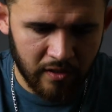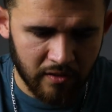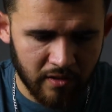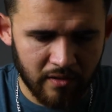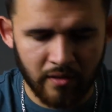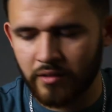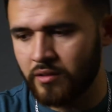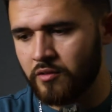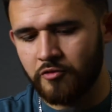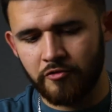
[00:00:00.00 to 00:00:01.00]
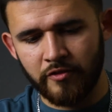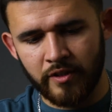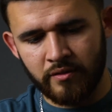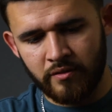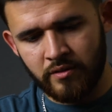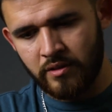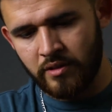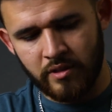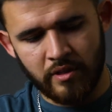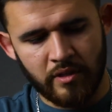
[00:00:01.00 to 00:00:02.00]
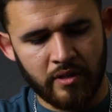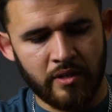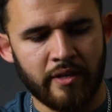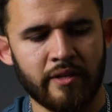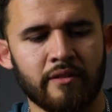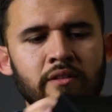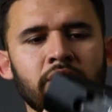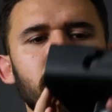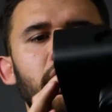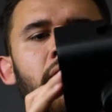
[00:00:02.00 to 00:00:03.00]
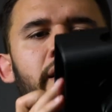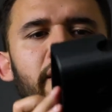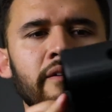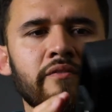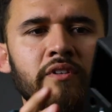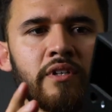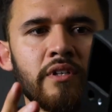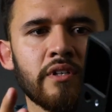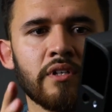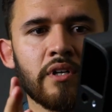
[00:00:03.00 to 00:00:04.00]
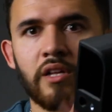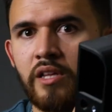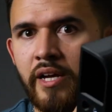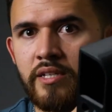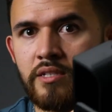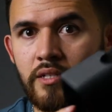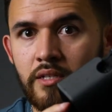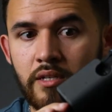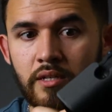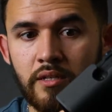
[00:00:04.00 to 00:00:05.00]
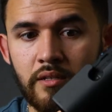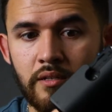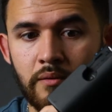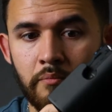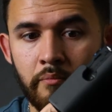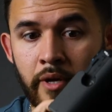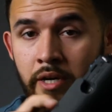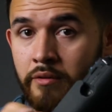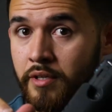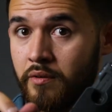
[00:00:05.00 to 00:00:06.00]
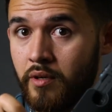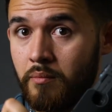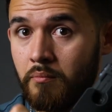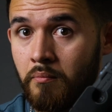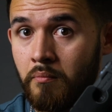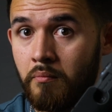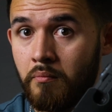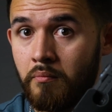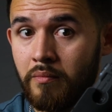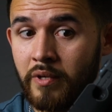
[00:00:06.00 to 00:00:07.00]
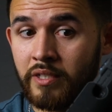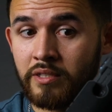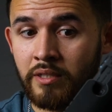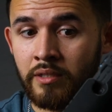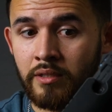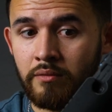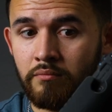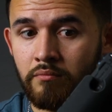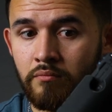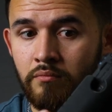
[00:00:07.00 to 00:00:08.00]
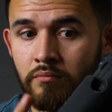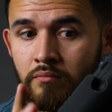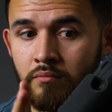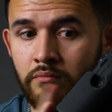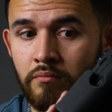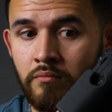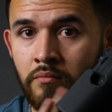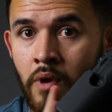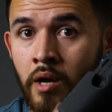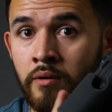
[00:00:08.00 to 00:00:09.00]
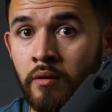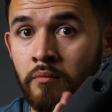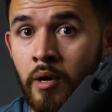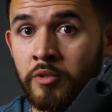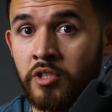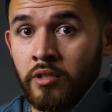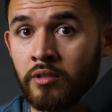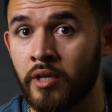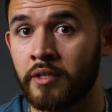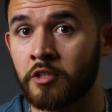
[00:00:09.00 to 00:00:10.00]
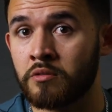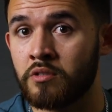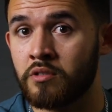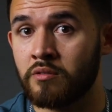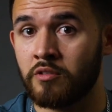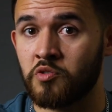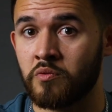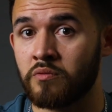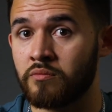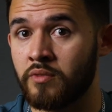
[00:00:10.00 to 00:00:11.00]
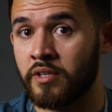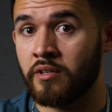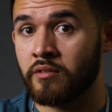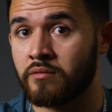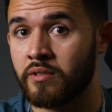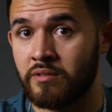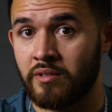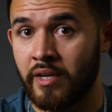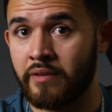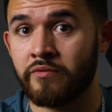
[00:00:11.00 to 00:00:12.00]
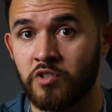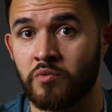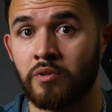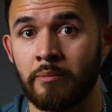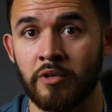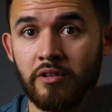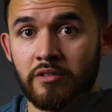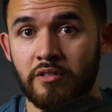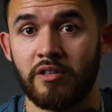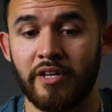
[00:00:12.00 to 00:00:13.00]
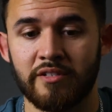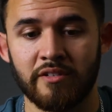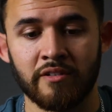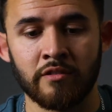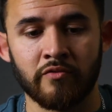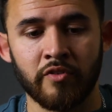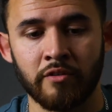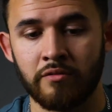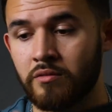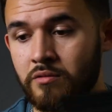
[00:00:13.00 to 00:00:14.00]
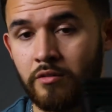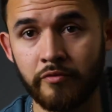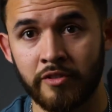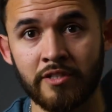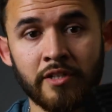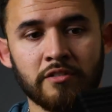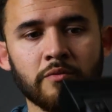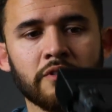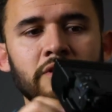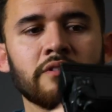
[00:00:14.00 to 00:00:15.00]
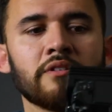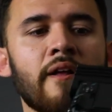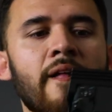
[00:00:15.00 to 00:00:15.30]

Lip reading: just snug little fit. And then I have the classic battery grip, extended. I don't know. I'm gonna check online. It's this one right here. I have this one. I'm gonna call it classic in this video though, so hopefully that's actually what it is.